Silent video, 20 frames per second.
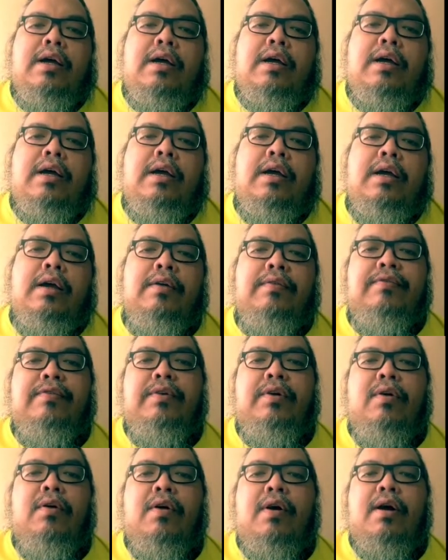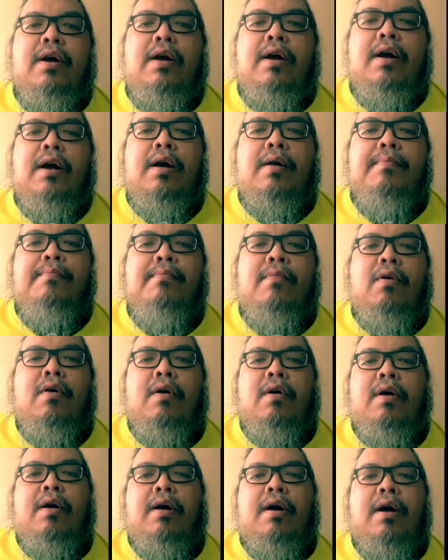If you're
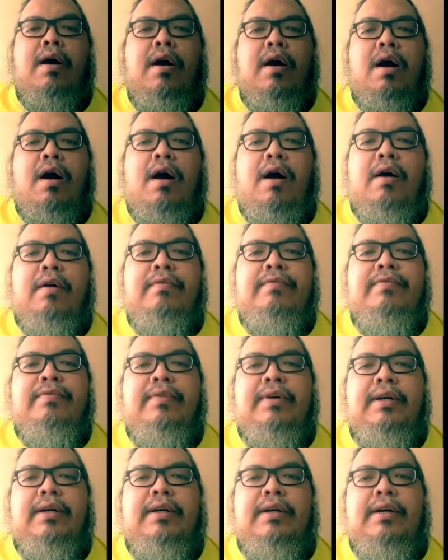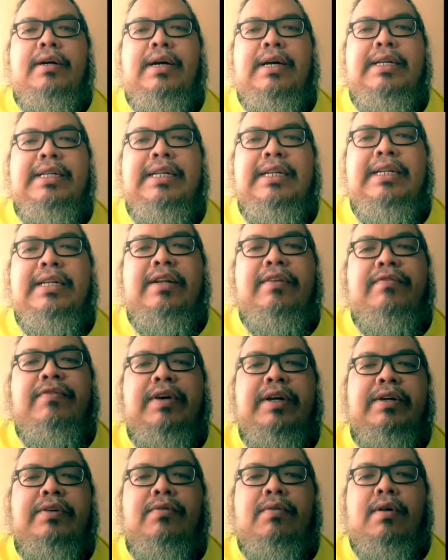more of an
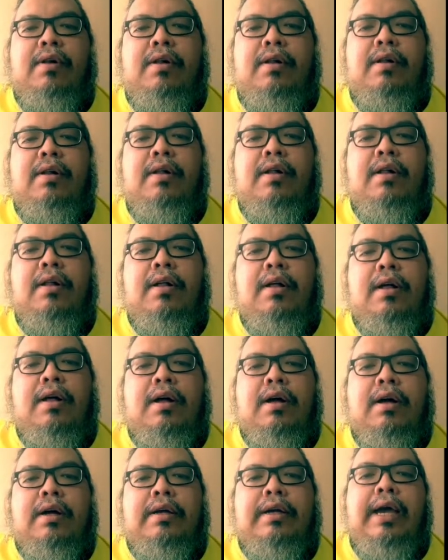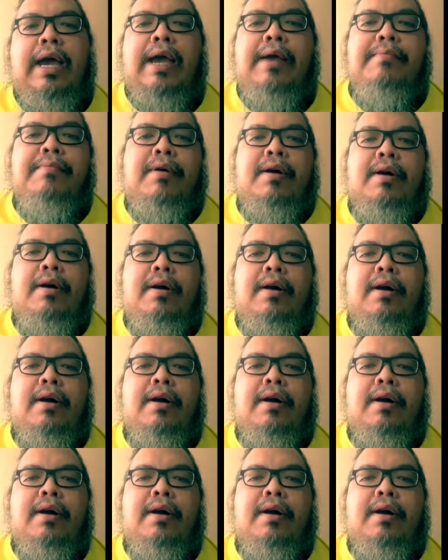individual gamer